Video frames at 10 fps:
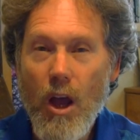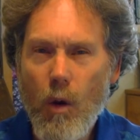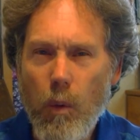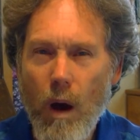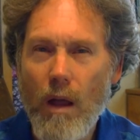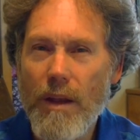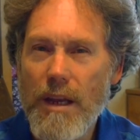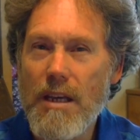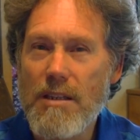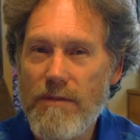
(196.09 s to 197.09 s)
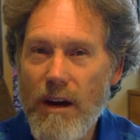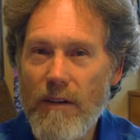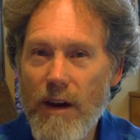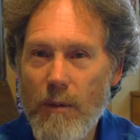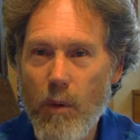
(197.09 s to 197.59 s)
Quality is very,
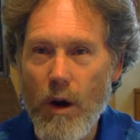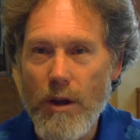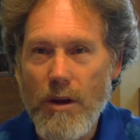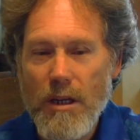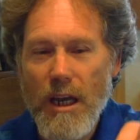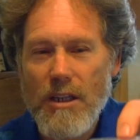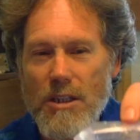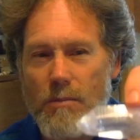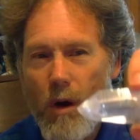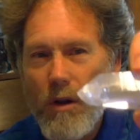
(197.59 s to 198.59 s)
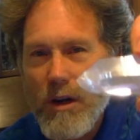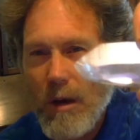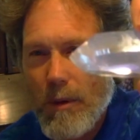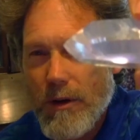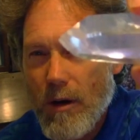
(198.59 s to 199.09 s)
very important. You can take a smaller
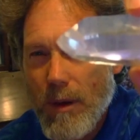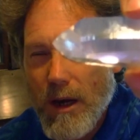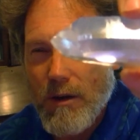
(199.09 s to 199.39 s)
double terminated